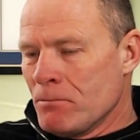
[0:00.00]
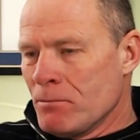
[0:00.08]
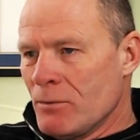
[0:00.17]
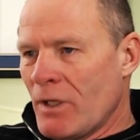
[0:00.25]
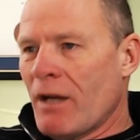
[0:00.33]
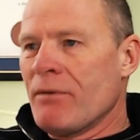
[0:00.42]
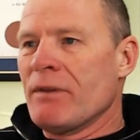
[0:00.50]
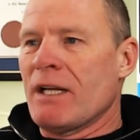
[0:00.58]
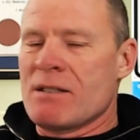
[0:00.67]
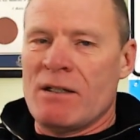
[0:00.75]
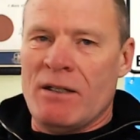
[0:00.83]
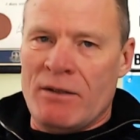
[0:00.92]
Yeah,
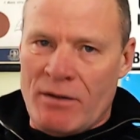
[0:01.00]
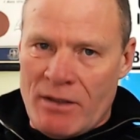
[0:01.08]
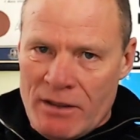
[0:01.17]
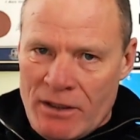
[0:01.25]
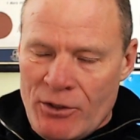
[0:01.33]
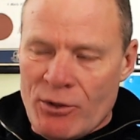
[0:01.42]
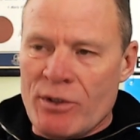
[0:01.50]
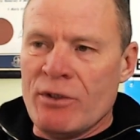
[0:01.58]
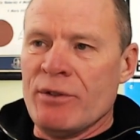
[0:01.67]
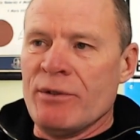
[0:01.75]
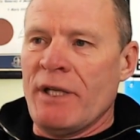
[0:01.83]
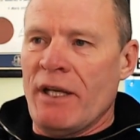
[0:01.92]
that's another thing that you can
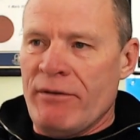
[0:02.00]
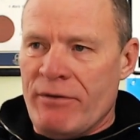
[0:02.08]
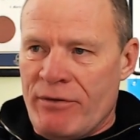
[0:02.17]
do, Dave.